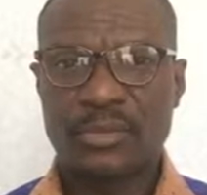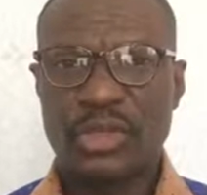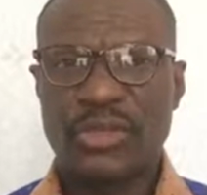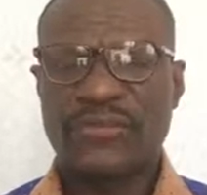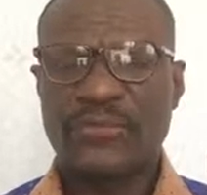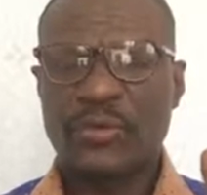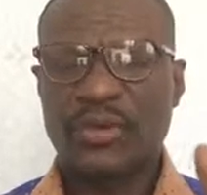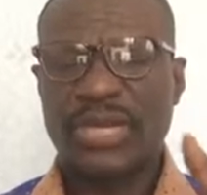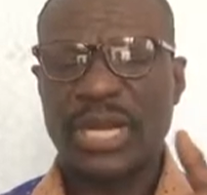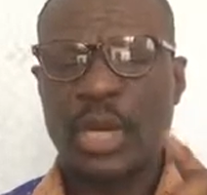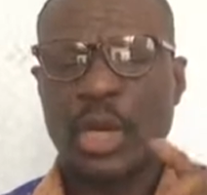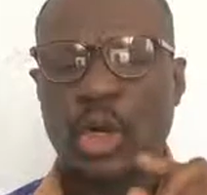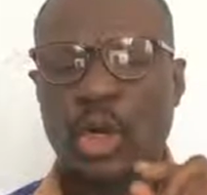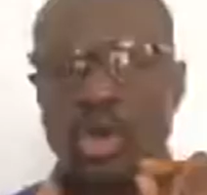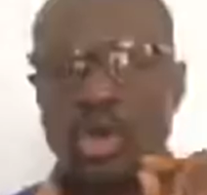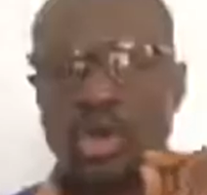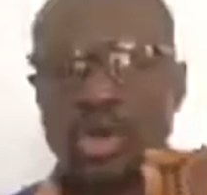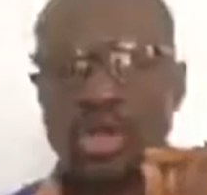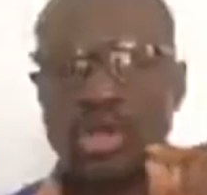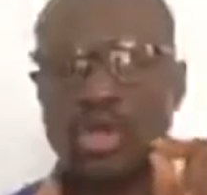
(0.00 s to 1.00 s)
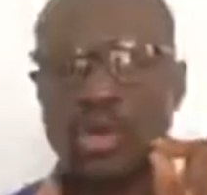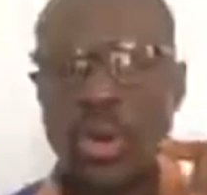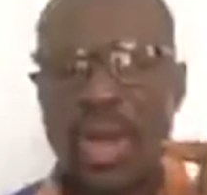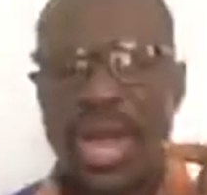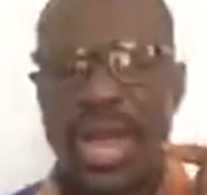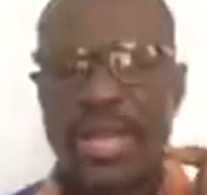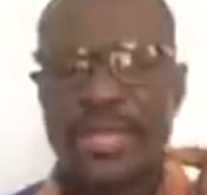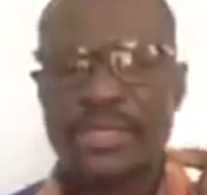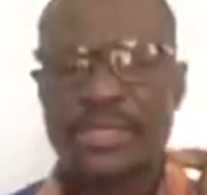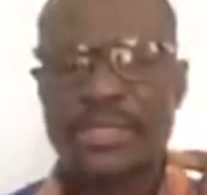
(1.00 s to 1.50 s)
if you can close your
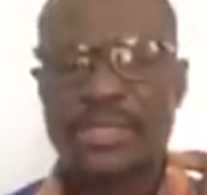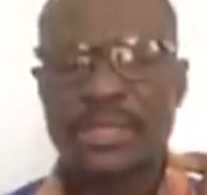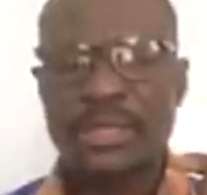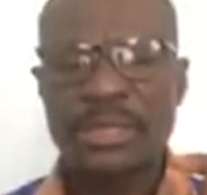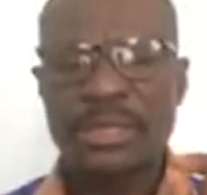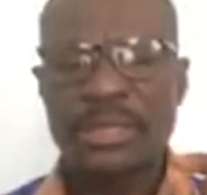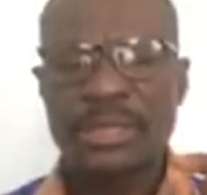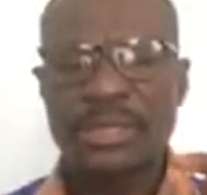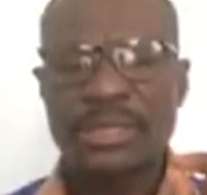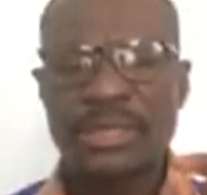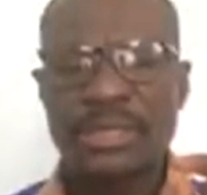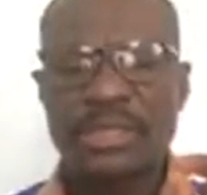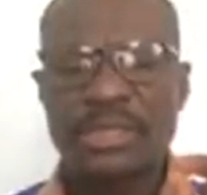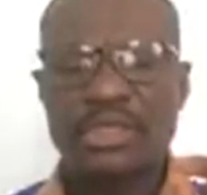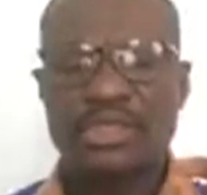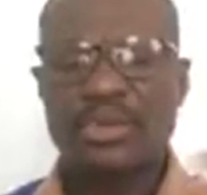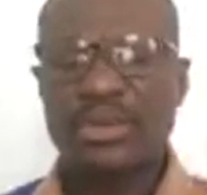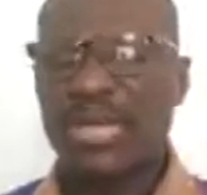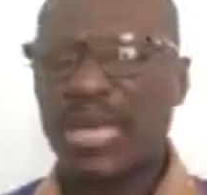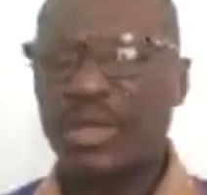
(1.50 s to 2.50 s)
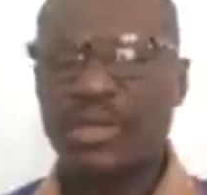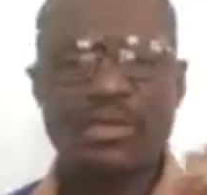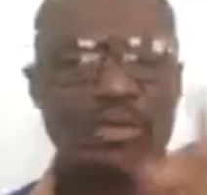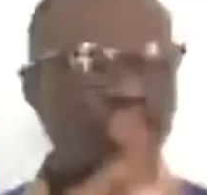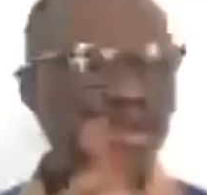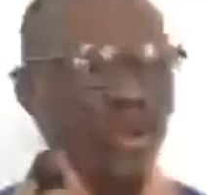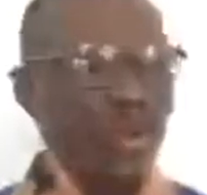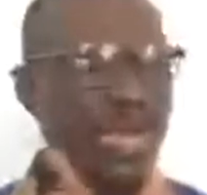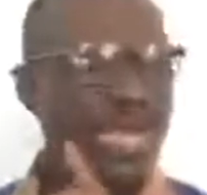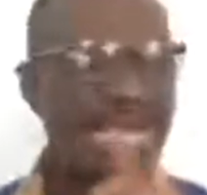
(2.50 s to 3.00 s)
eyes, so that
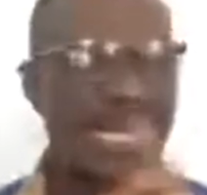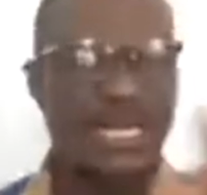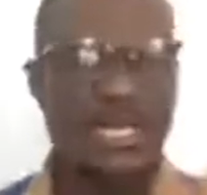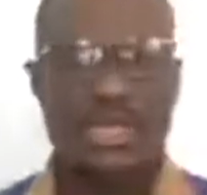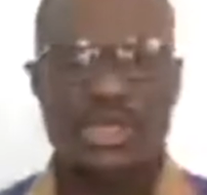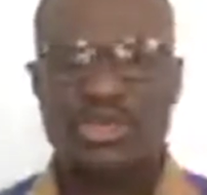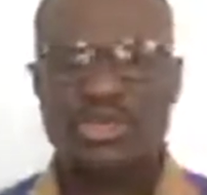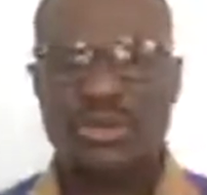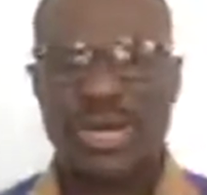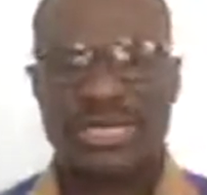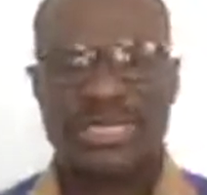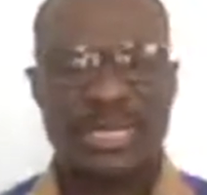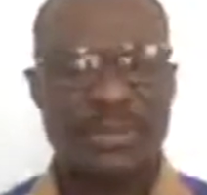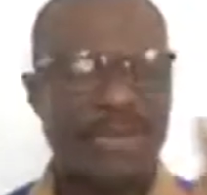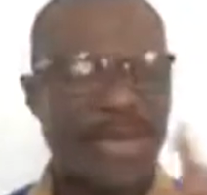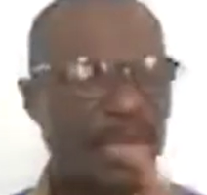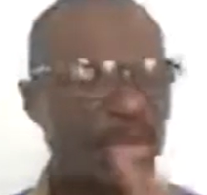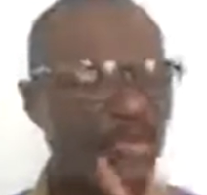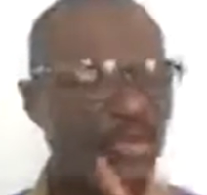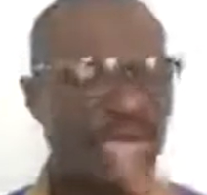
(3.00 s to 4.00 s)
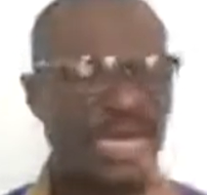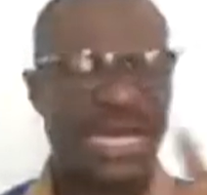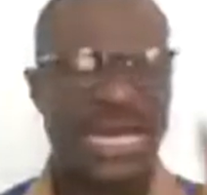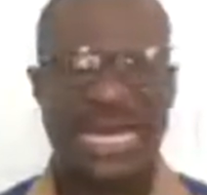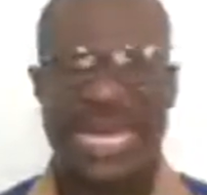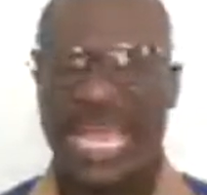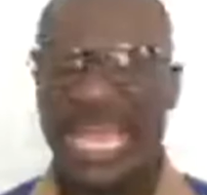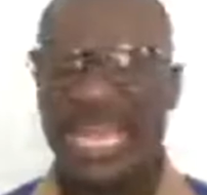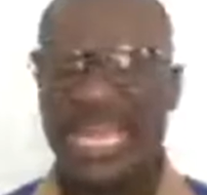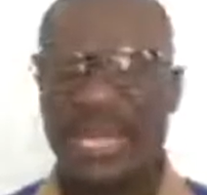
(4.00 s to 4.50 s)
you don't get distracted by looking
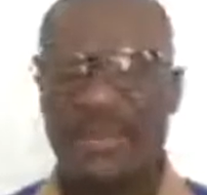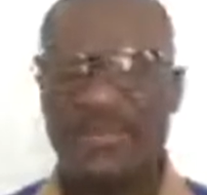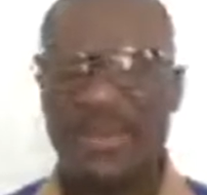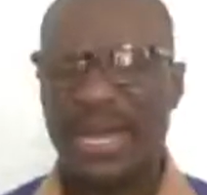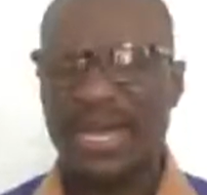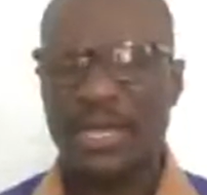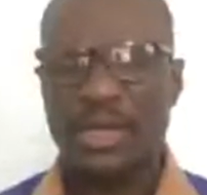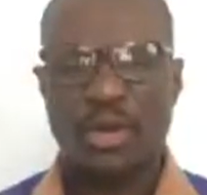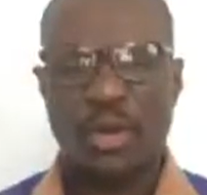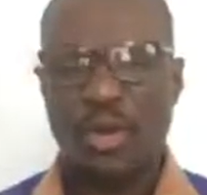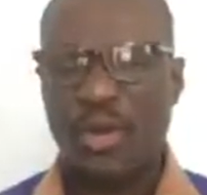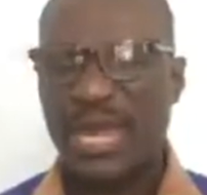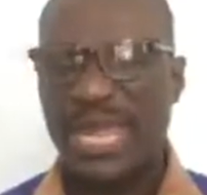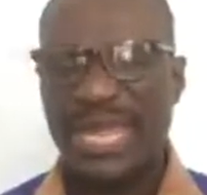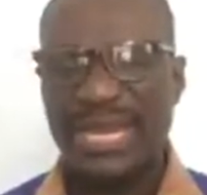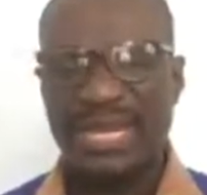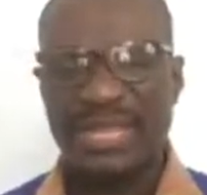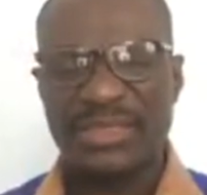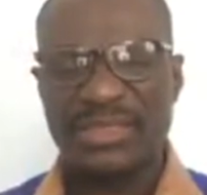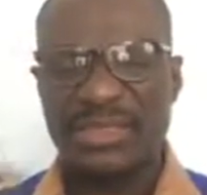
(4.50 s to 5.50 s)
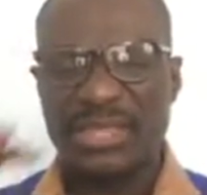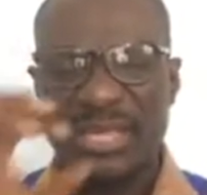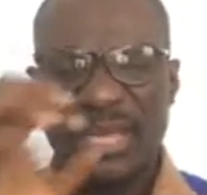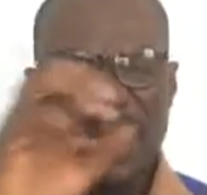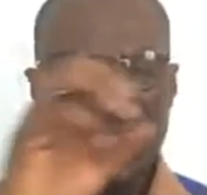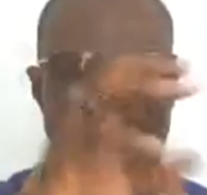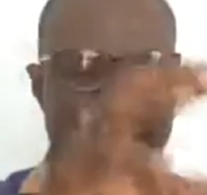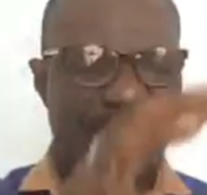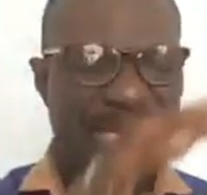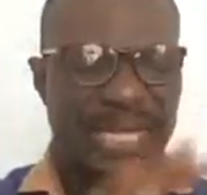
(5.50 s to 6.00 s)
at anybody or any
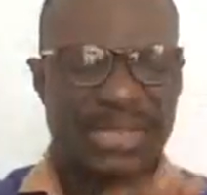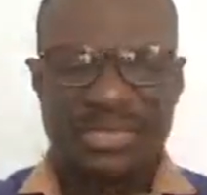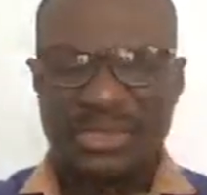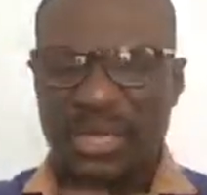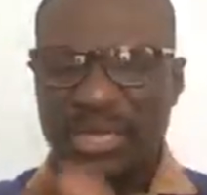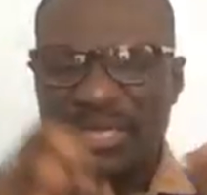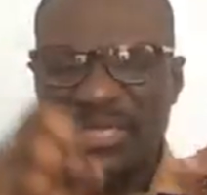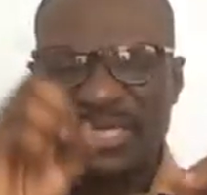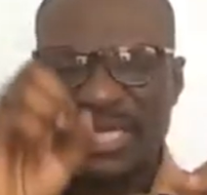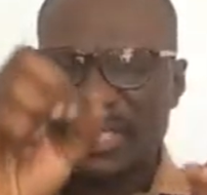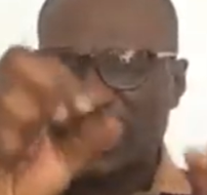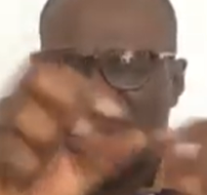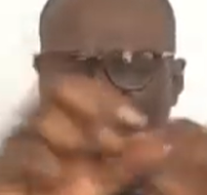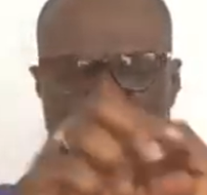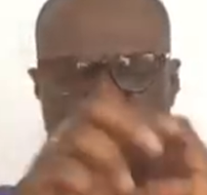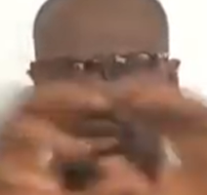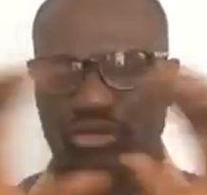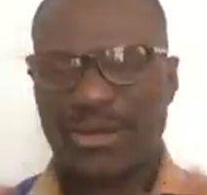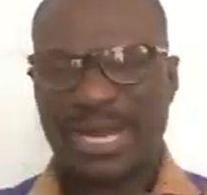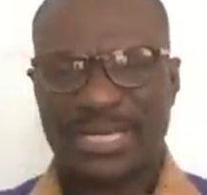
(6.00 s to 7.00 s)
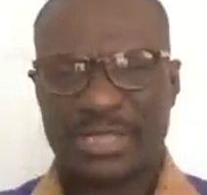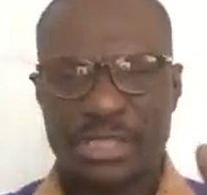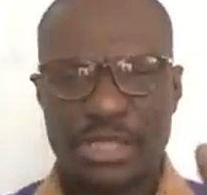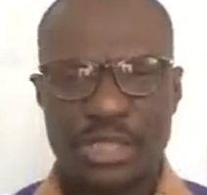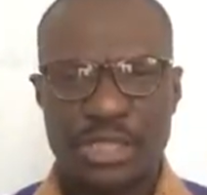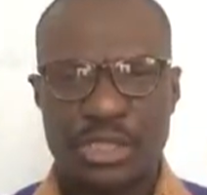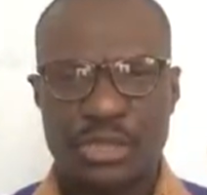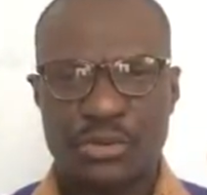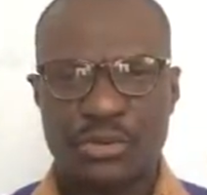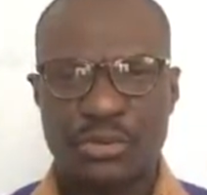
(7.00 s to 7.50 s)
anything just
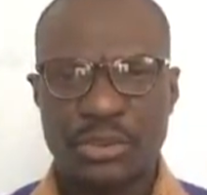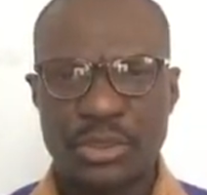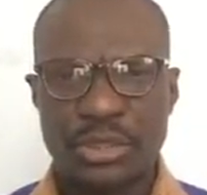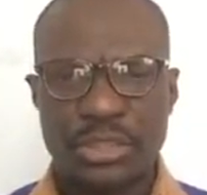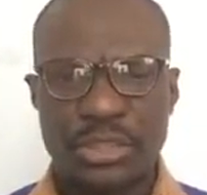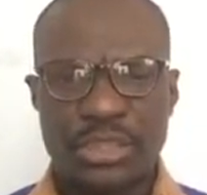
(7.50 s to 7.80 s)
distracting you.